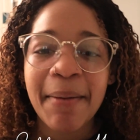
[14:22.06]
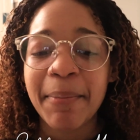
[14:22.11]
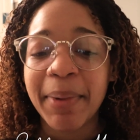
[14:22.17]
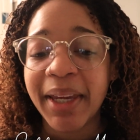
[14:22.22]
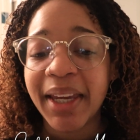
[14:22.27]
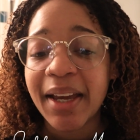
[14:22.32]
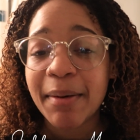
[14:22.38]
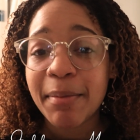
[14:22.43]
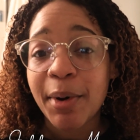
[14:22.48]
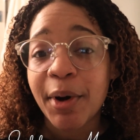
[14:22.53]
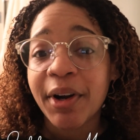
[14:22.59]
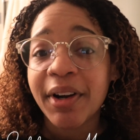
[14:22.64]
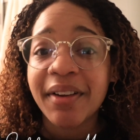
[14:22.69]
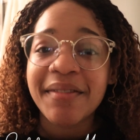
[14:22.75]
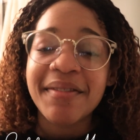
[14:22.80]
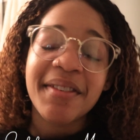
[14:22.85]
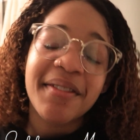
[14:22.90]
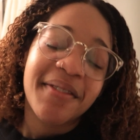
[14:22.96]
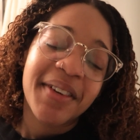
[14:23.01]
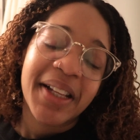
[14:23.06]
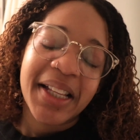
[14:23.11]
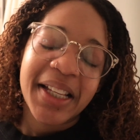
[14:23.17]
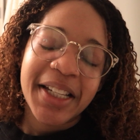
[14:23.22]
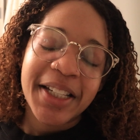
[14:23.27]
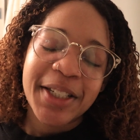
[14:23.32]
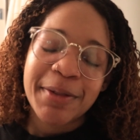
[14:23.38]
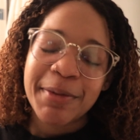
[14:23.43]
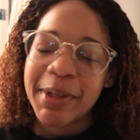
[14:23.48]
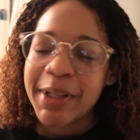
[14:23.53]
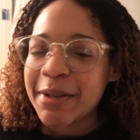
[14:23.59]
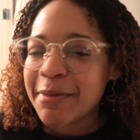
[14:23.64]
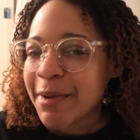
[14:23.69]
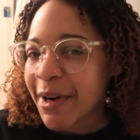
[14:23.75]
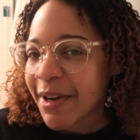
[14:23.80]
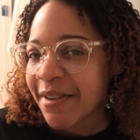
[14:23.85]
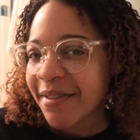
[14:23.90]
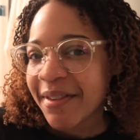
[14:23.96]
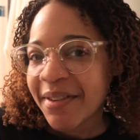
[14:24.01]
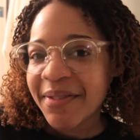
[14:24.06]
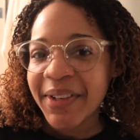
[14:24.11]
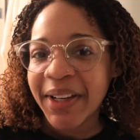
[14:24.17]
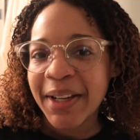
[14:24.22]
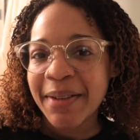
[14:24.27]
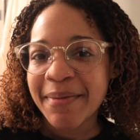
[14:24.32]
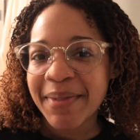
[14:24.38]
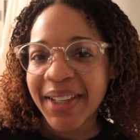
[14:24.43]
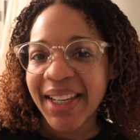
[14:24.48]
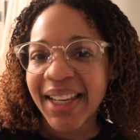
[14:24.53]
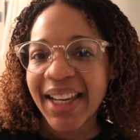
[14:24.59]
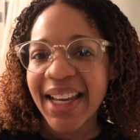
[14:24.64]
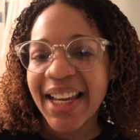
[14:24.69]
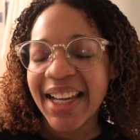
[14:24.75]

Be a part of the village, be a part of the family,